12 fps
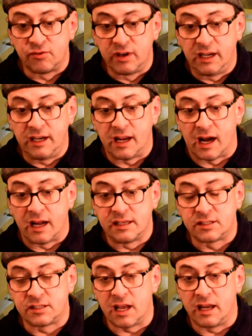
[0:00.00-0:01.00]
really
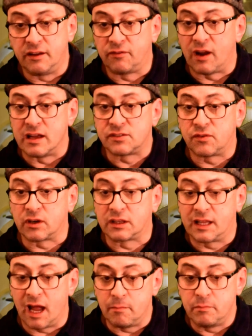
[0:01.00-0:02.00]
nice, and it flies for
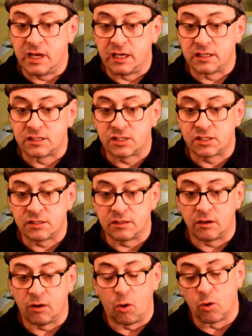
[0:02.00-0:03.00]
10 minutes
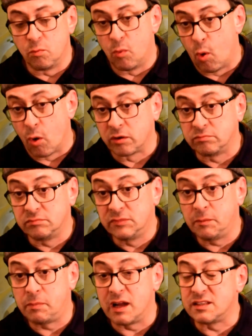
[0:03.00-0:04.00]
or more,
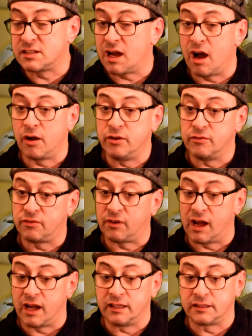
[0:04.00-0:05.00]
depends how you
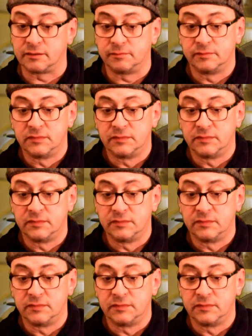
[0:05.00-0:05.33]
fly it.